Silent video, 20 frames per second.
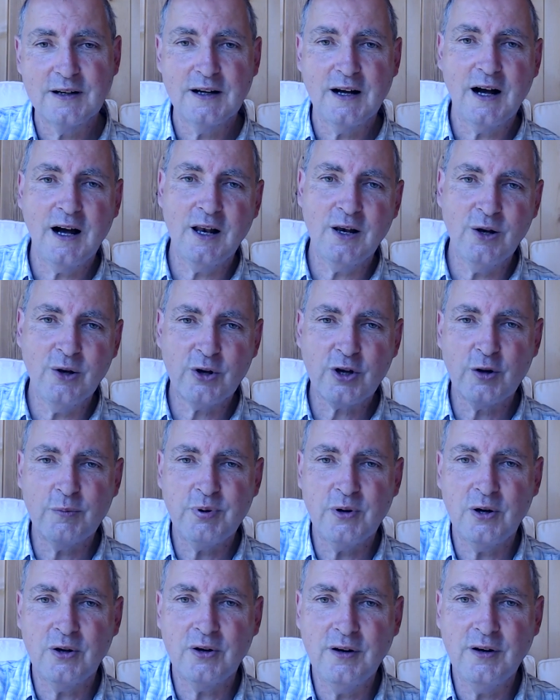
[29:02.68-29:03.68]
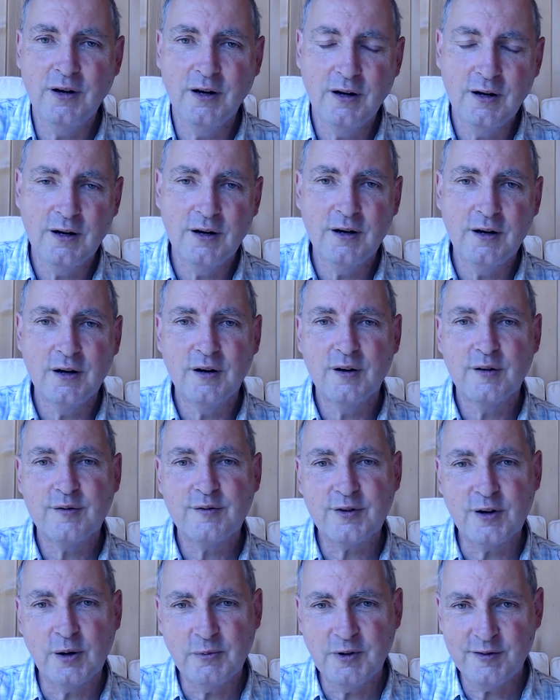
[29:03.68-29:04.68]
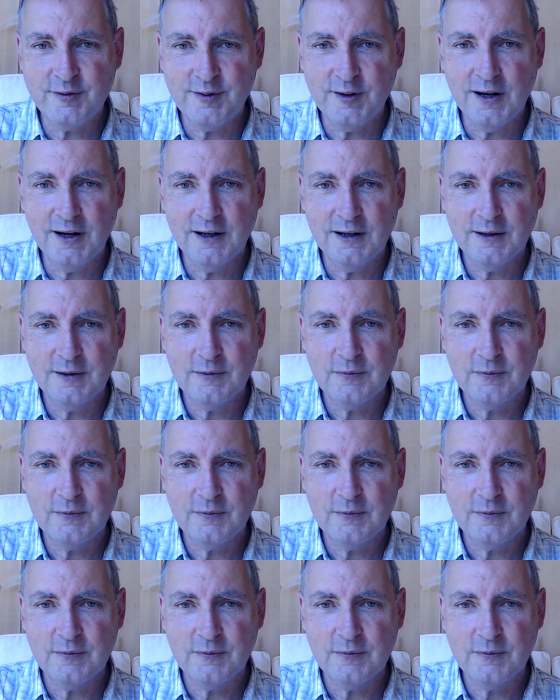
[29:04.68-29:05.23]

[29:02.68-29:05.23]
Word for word: I look upon from afar.